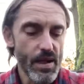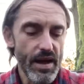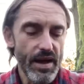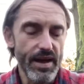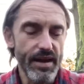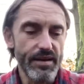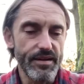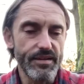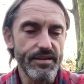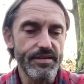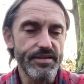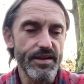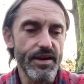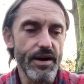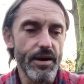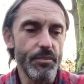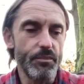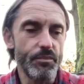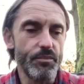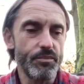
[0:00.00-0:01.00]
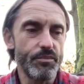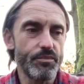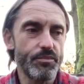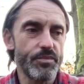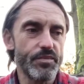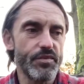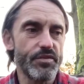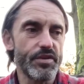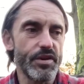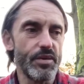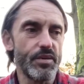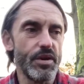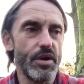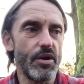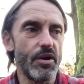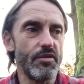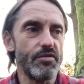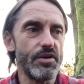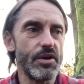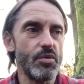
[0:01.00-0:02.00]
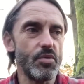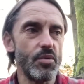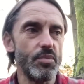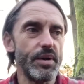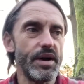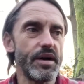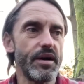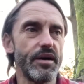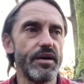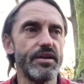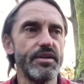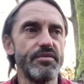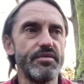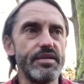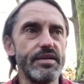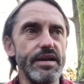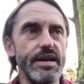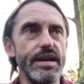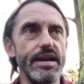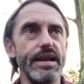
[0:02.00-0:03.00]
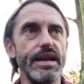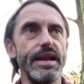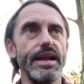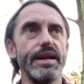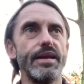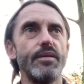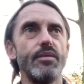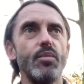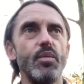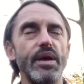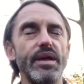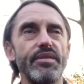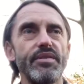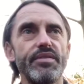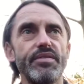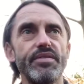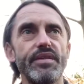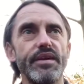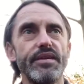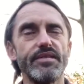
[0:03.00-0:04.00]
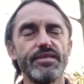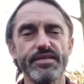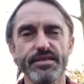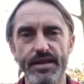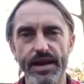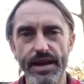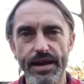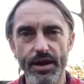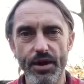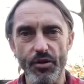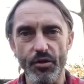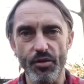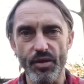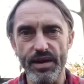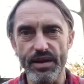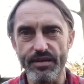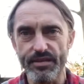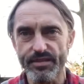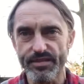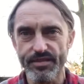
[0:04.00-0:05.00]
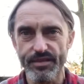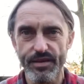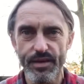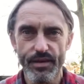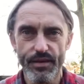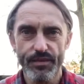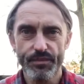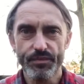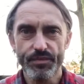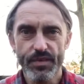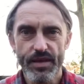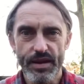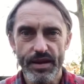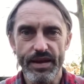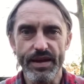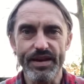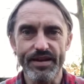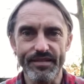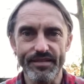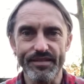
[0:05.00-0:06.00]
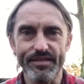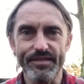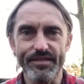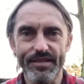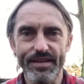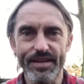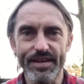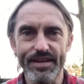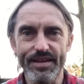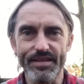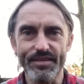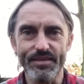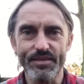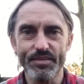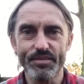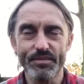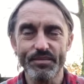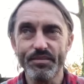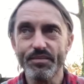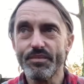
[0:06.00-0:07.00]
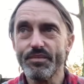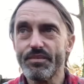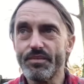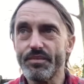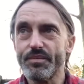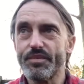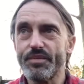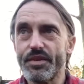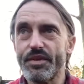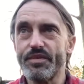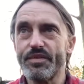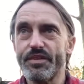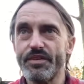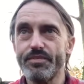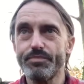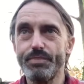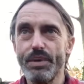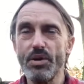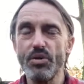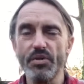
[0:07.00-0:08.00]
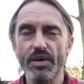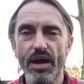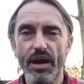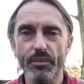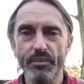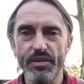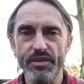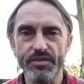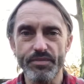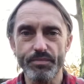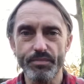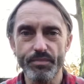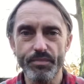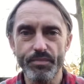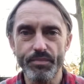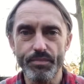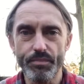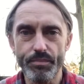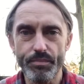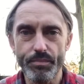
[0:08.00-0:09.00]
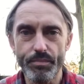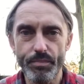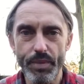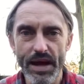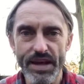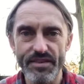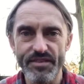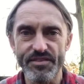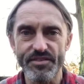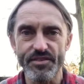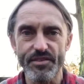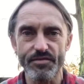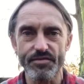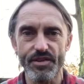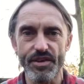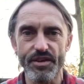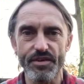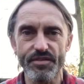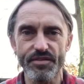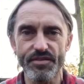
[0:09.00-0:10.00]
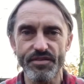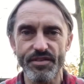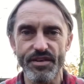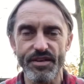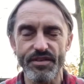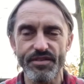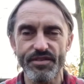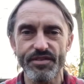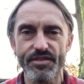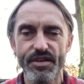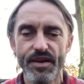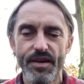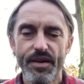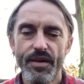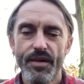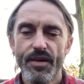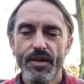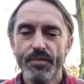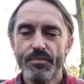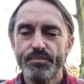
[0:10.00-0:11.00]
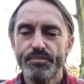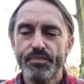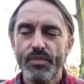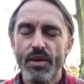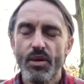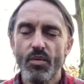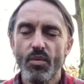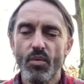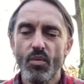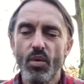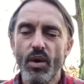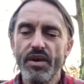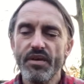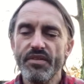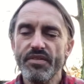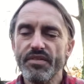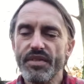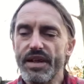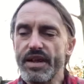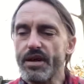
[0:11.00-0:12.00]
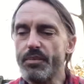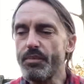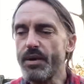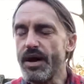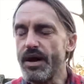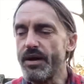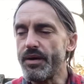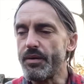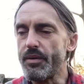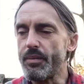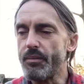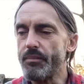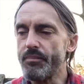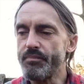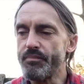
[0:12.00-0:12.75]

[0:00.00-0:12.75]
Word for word: and um, so a lot of you will be kind of dealing with this increase in in the, this build up, this pensiveness, this one thing about